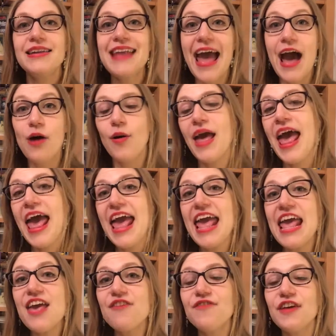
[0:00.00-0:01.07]
Now,
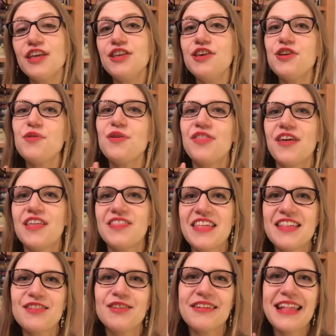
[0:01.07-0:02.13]
if you think
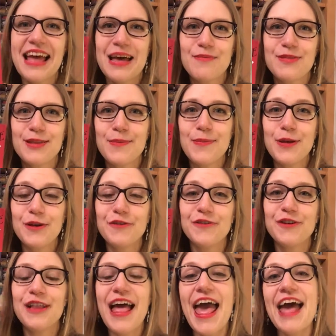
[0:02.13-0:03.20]
this looks absolutely
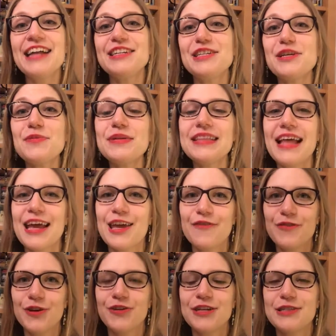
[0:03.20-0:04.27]
beautiful and you would like
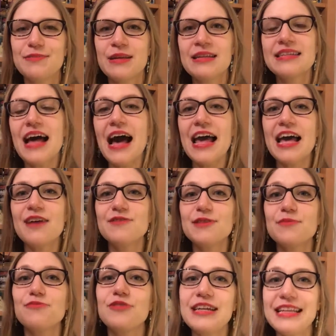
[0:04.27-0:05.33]
it for Christmas, I have
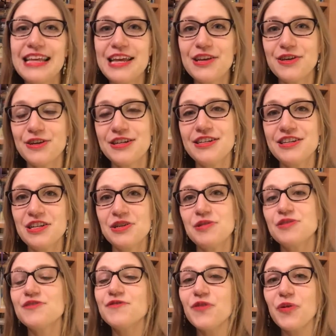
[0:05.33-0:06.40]
some really good
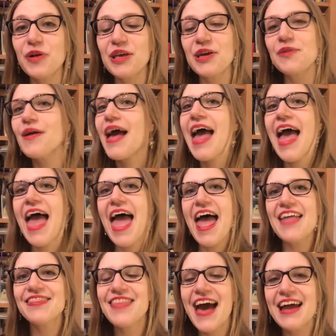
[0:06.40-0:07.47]
news for you.
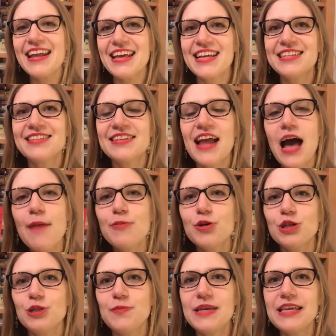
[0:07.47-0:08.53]
And that is that I'm
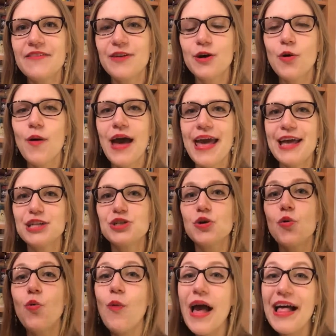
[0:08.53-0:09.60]
going to be giving away
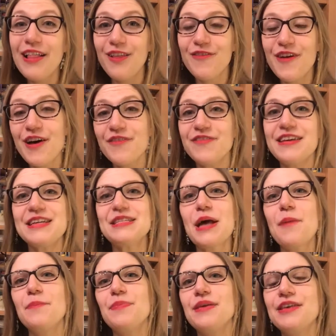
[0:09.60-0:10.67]
12 of these
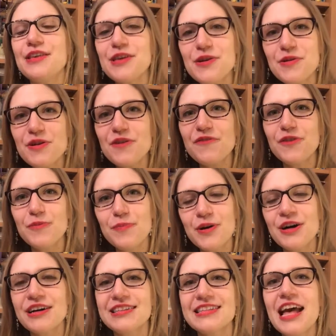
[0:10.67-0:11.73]
beautiful
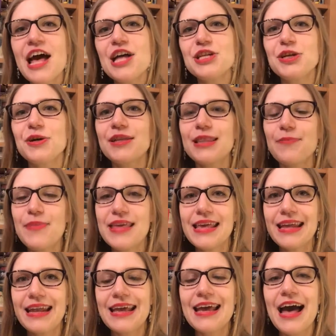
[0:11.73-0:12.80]
books during the
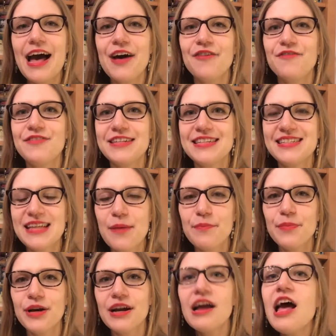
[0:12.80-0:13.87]
beginning of
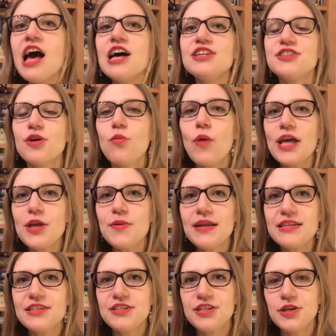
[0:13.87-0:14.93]
December. So what you
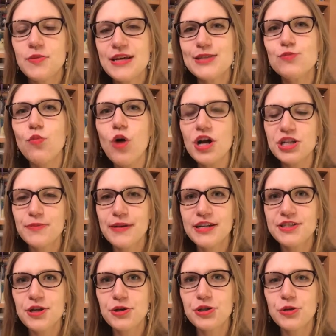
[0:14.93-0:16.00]
need to do is watch my
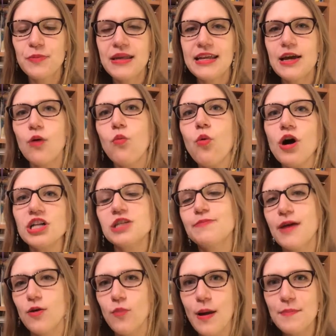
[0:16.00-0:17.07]
social media, watch
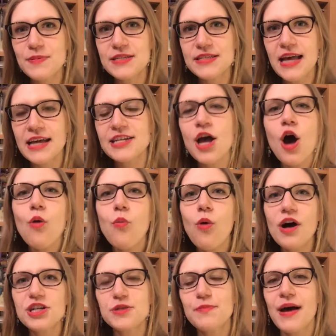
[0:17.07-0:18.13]
my website,
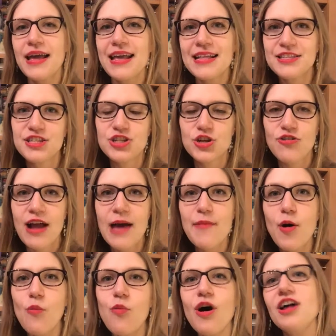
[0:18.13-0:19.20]
watch my
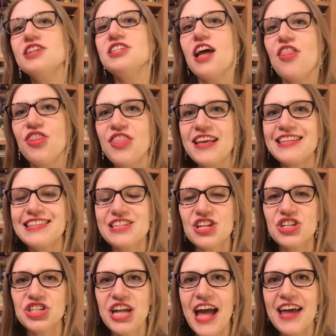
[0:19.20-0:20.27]
Instagram, watch this
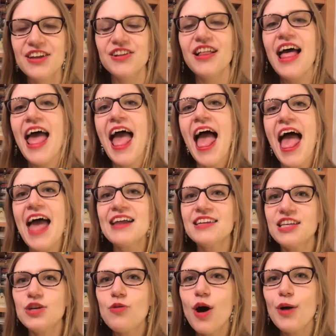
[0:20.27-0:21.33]
channel, and
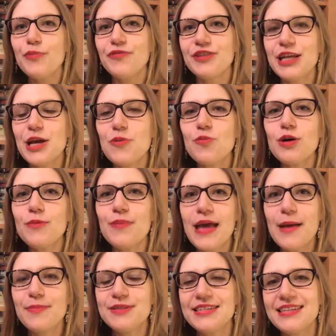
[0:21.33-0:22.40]
you hopefully will be
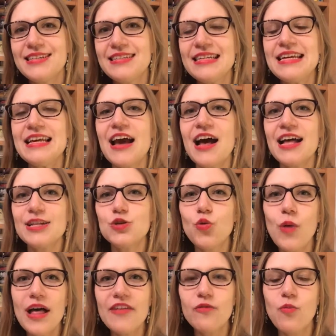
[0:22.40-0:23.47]
able to see
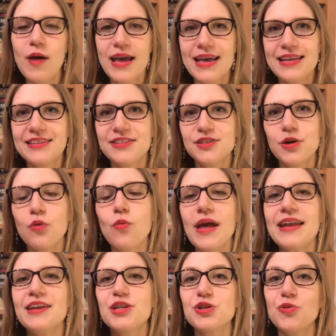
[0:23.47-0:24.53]
12 ways to
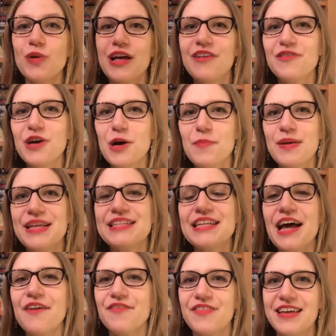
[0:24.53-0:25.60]
win 12 copies
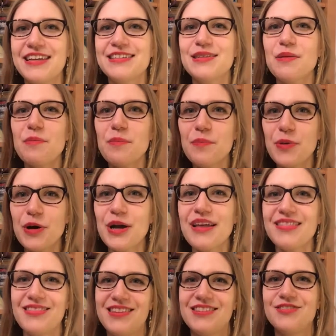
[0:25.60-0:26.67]
of this book
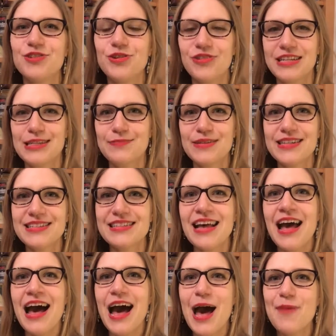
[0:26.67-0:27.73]
this Christmas.
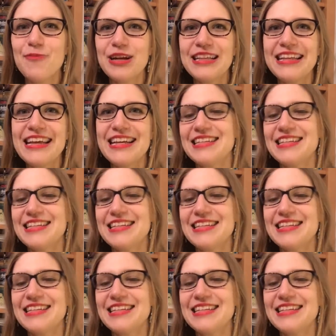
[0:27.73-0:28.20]
I'm really